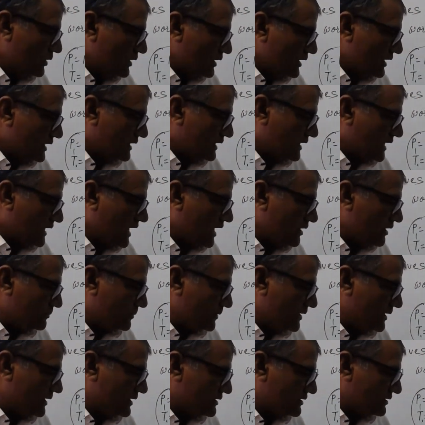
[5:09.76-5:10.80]

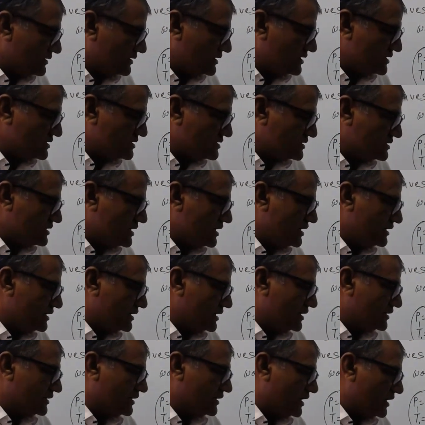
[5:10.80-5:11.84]
enthalpy at this state,
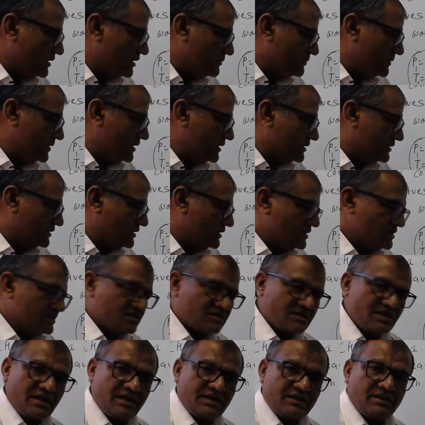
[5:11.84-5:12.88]
enthalpy at this
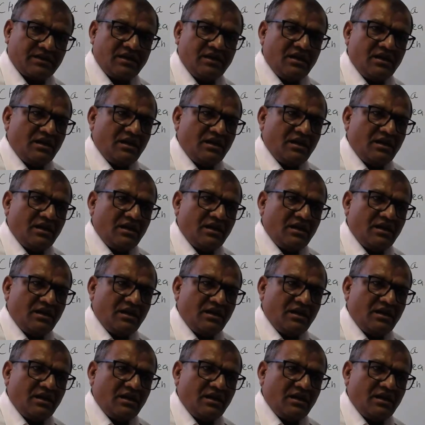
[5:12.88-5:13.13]
state,